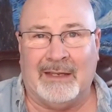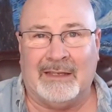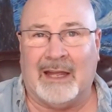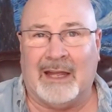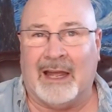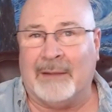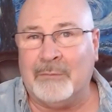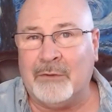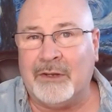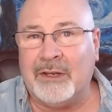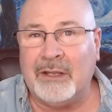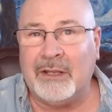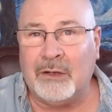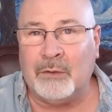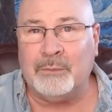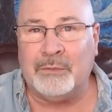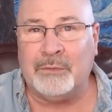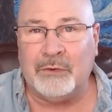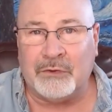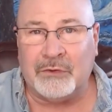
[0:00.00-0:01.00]
Now, I'm going to
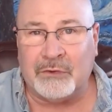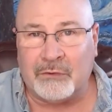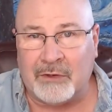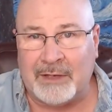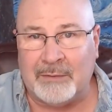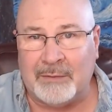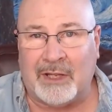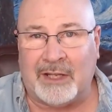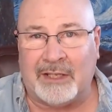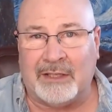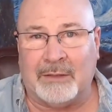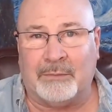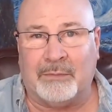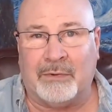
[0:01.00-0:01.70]
help you streamline the